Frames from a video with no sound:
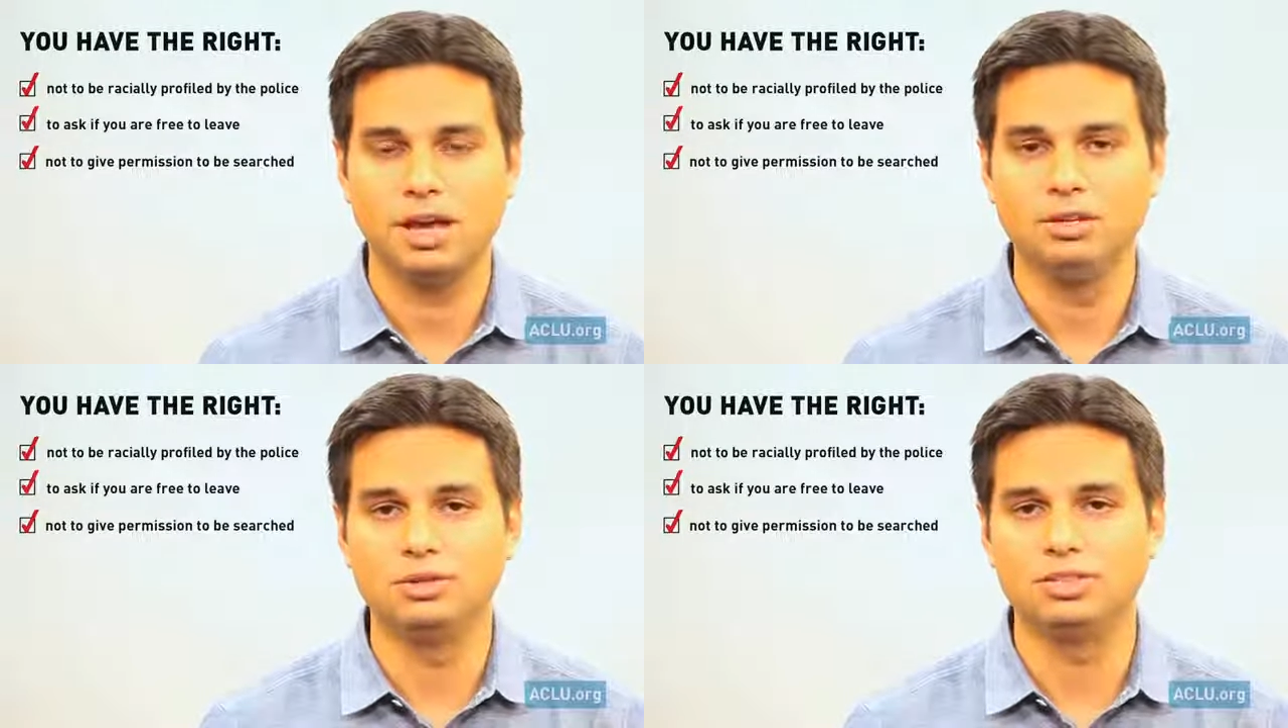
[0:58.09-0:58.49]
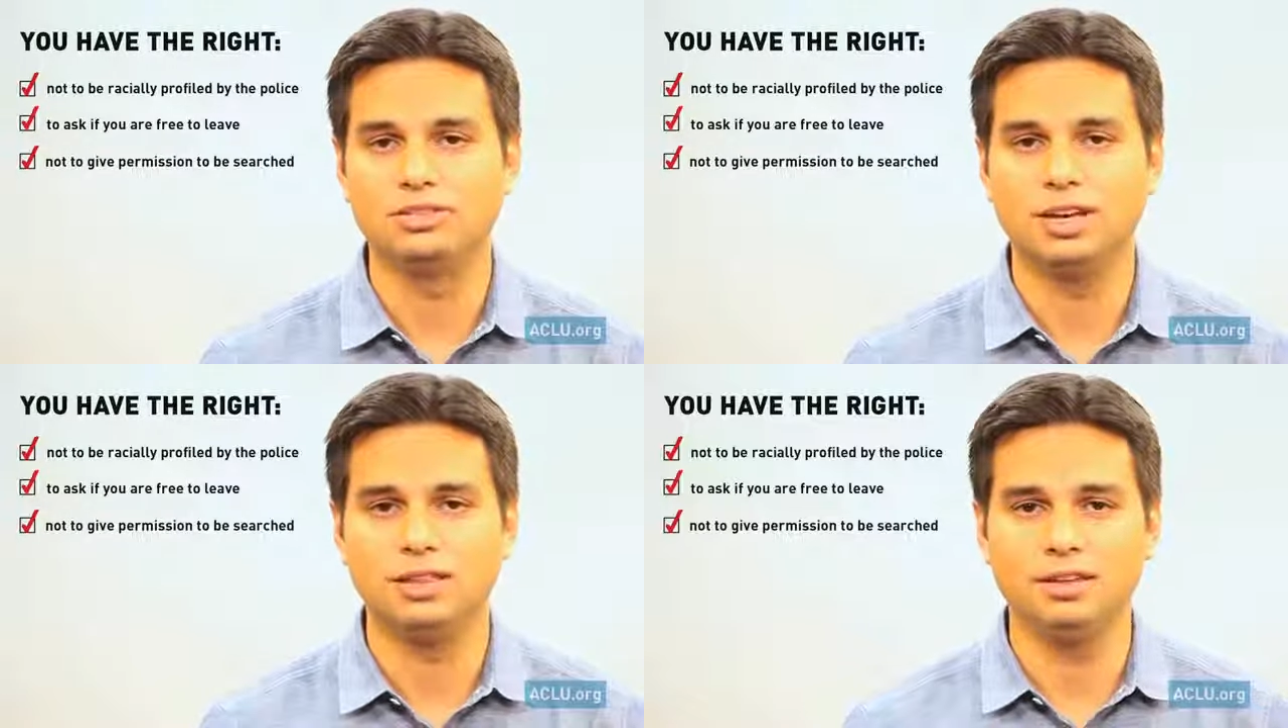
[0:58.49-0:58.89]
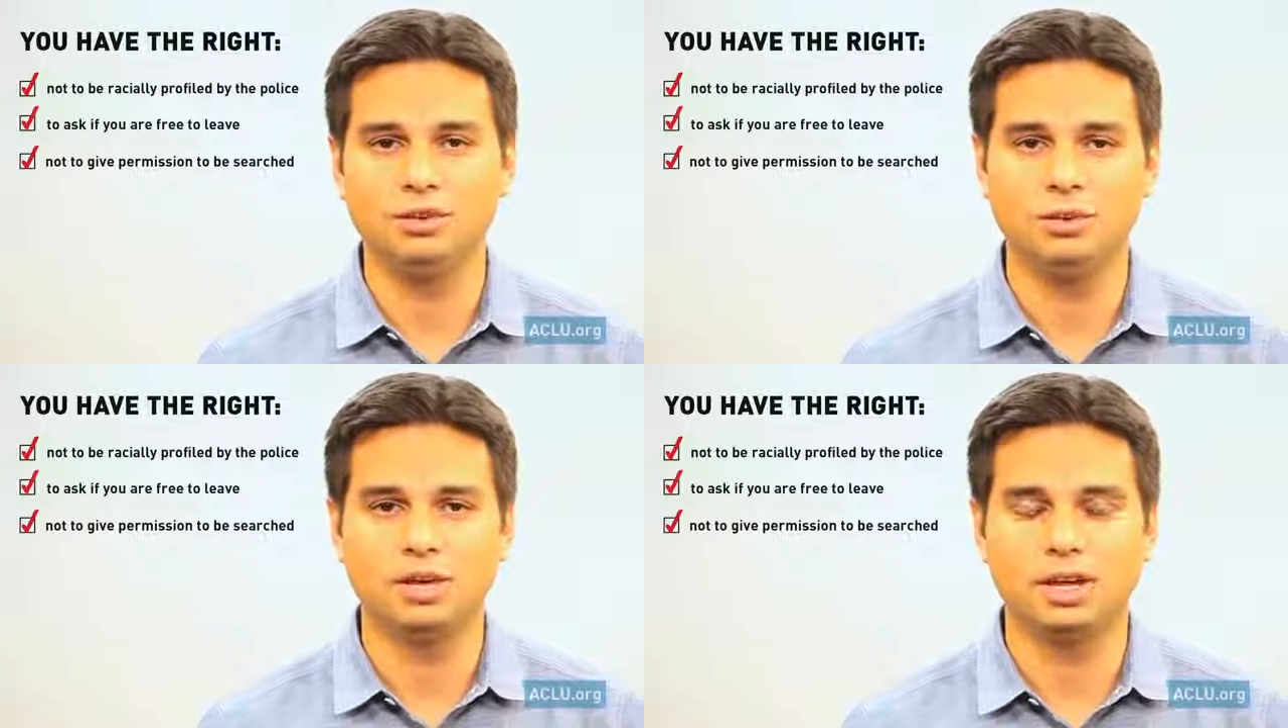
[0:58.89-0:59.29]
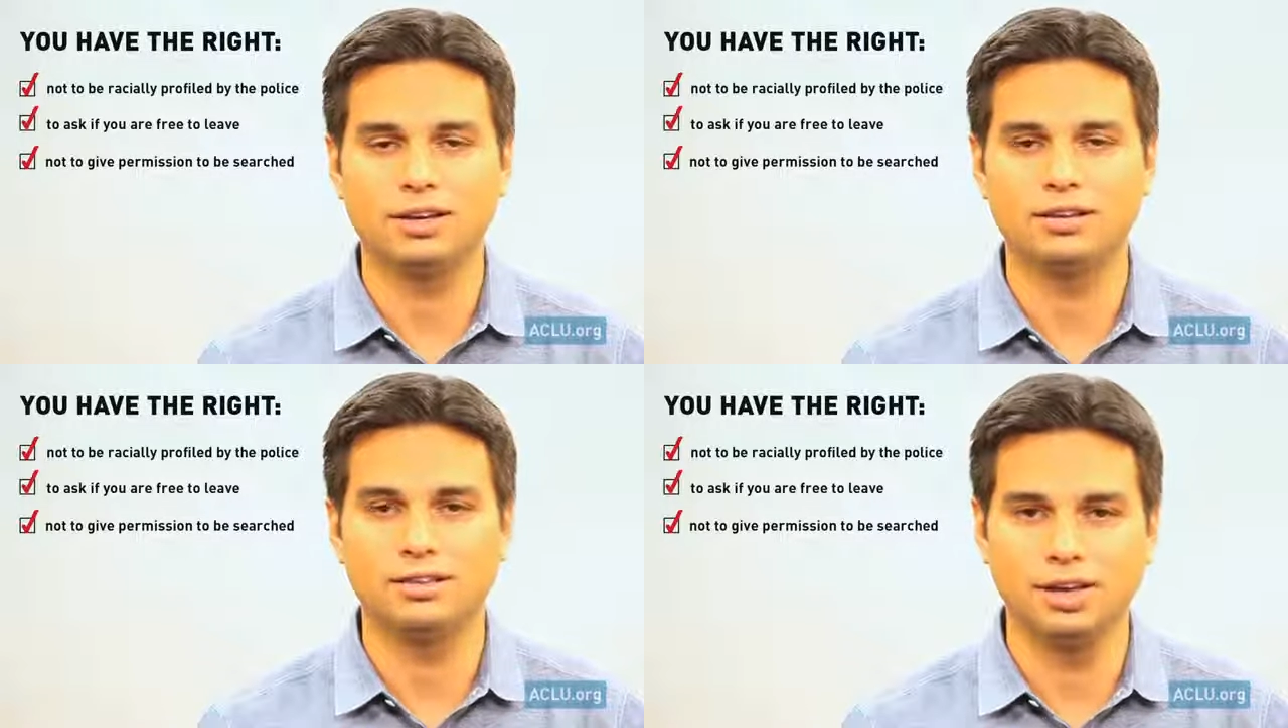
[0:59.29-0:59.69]
and you should say that you do not
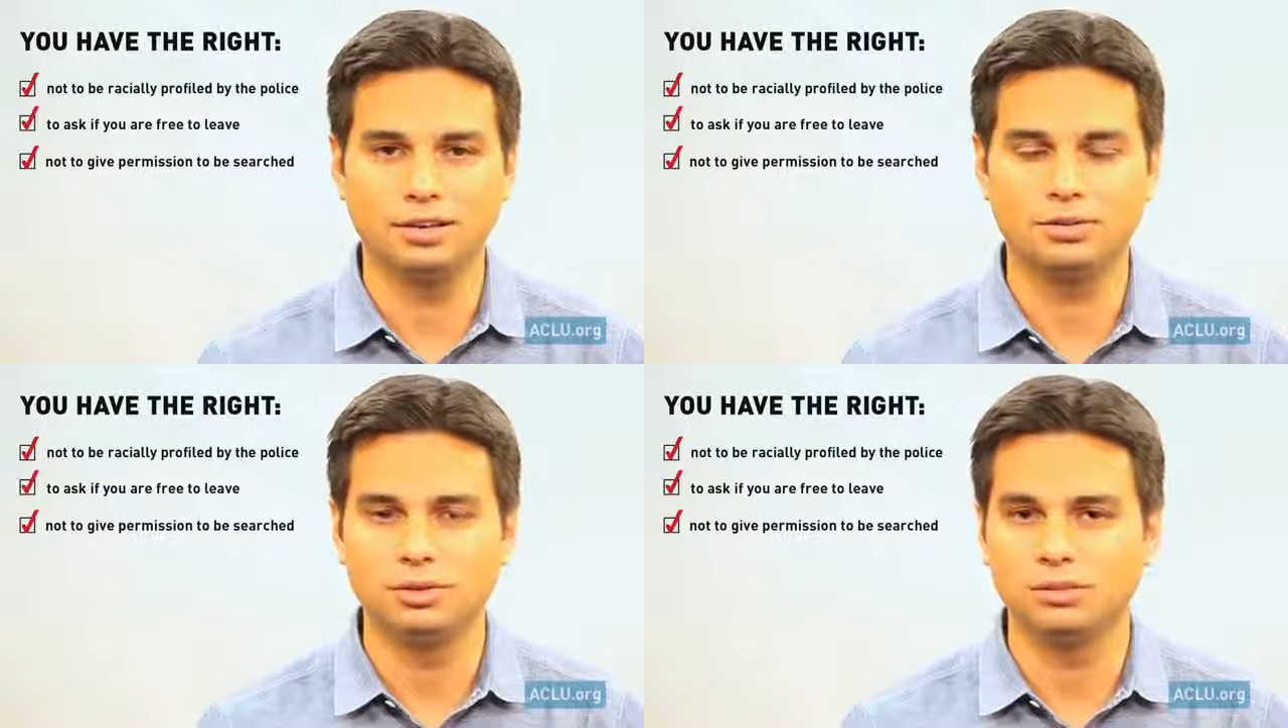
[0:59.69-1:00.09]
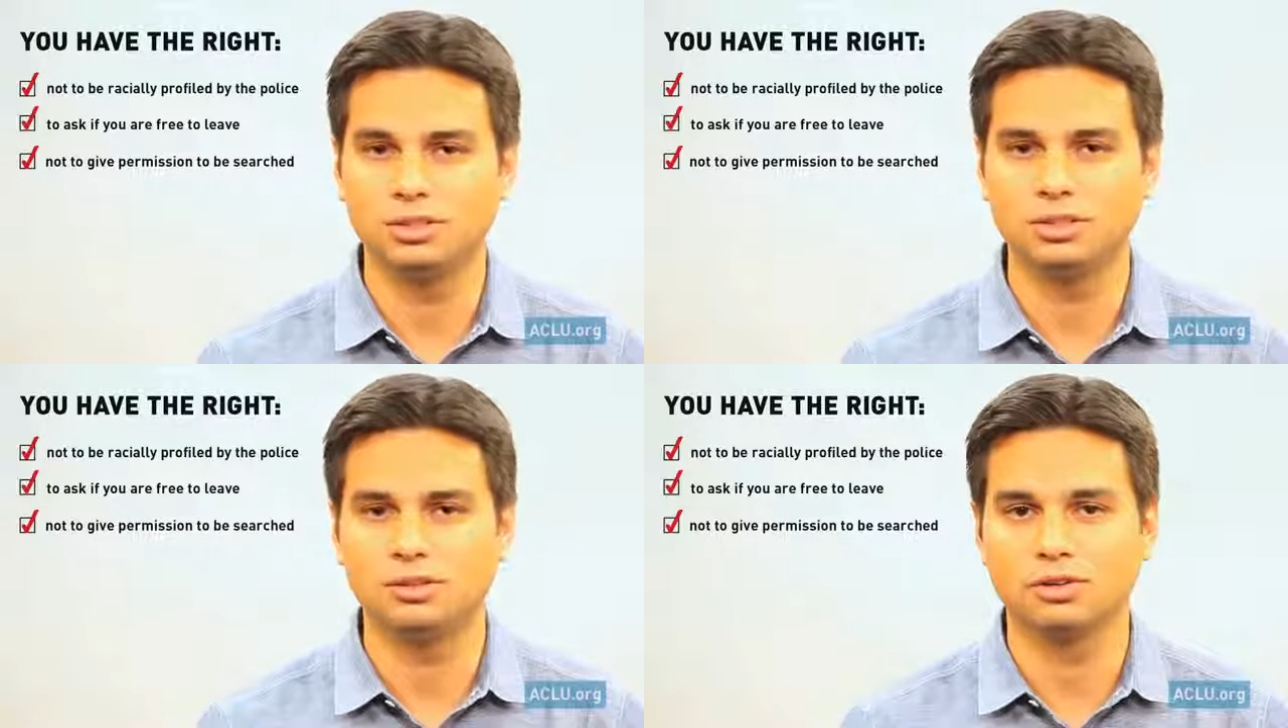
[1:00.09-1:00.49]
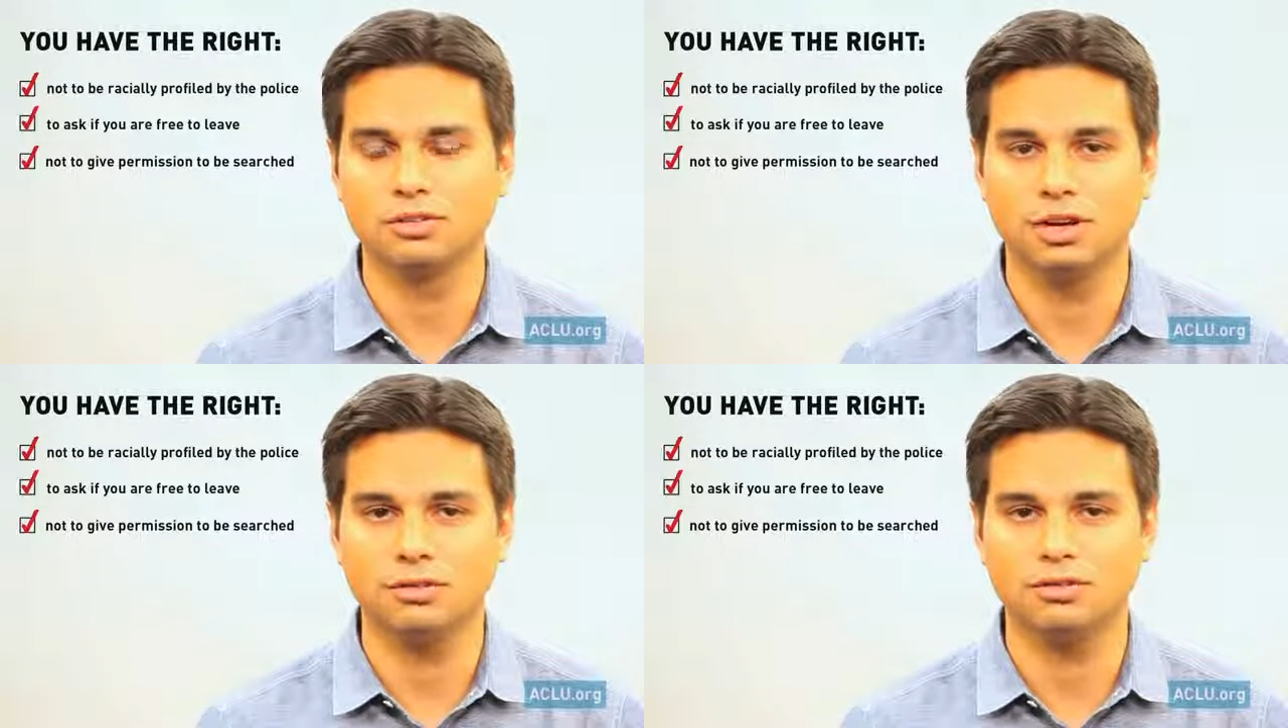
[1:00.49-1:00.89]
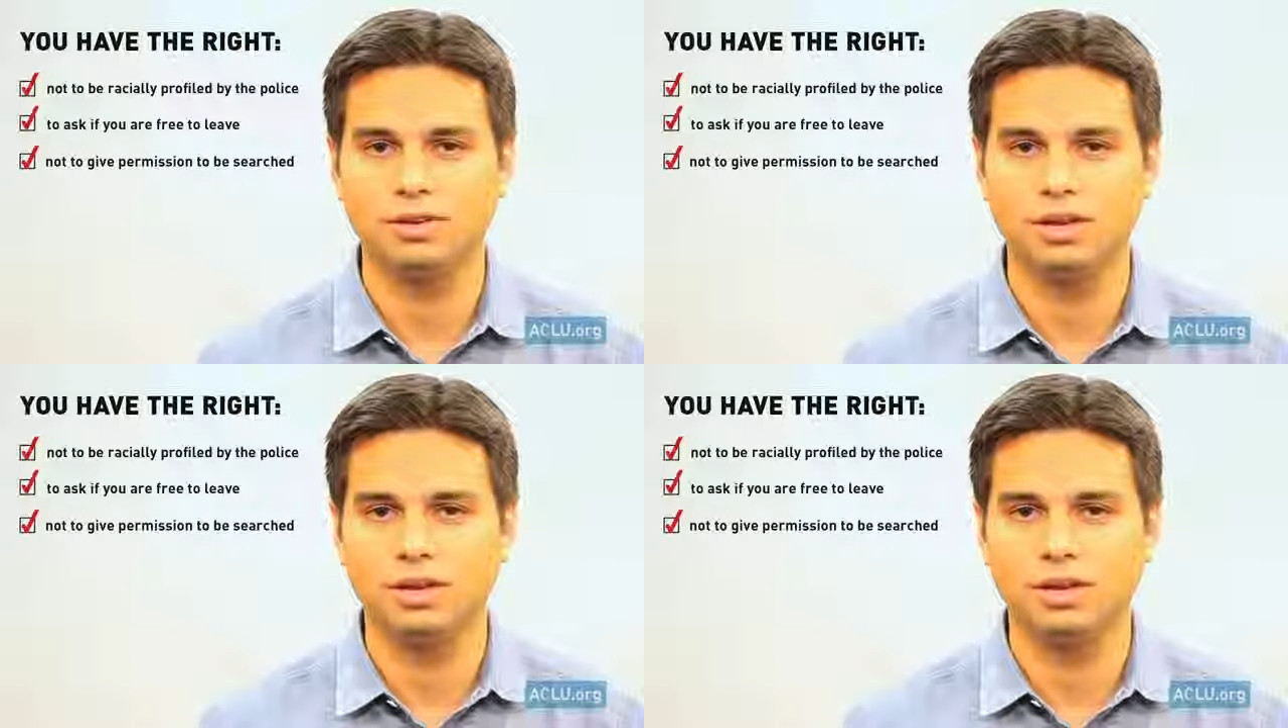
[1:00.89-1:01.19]
consent to a search of yourself